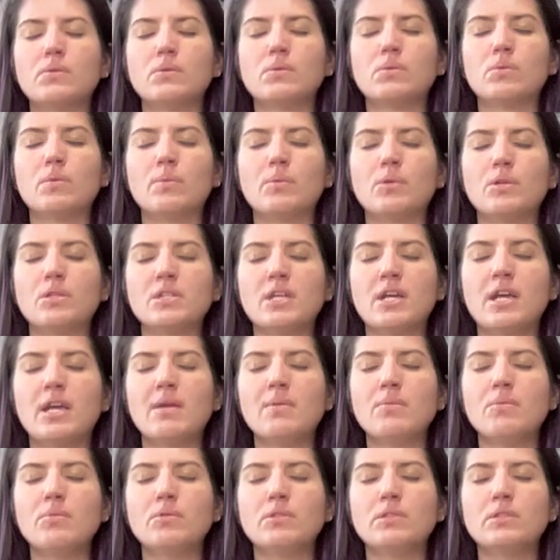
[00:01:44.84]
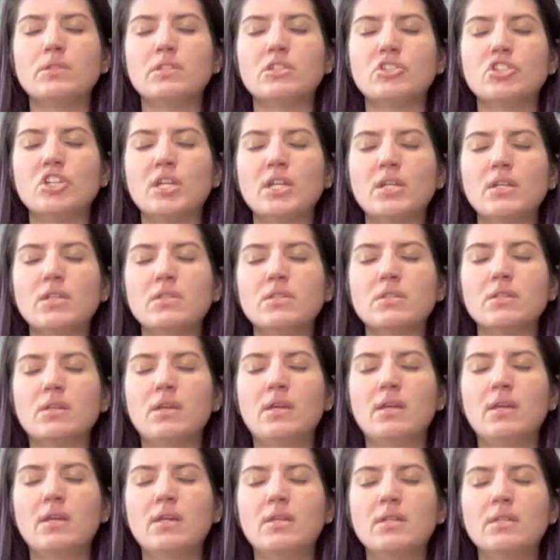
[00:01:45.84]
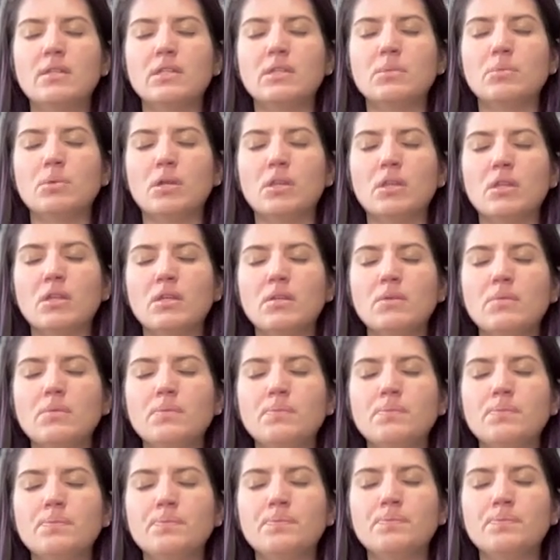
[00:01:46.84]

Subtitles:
One more time. Chant. Deep breath in.